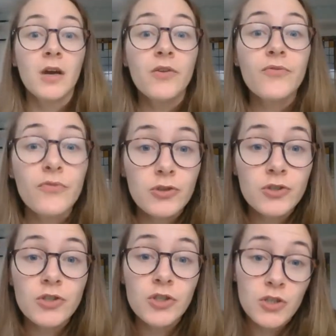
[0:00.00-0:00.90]

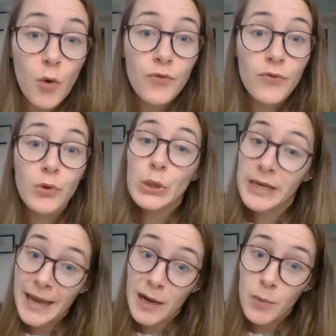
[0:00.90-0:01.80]
First Snowfall
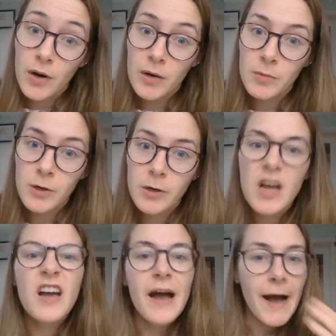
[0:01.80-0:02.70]
neck warmer.
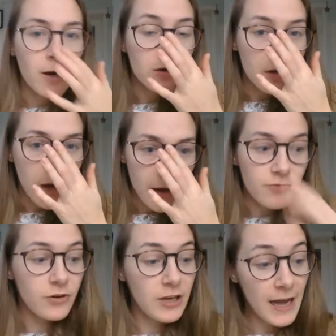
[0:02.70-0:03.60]
How could I
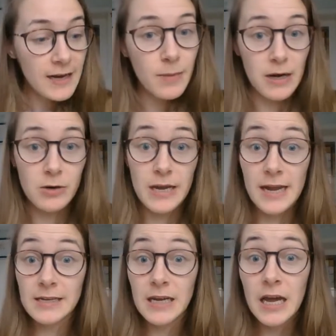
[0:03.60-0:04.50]
forget about it?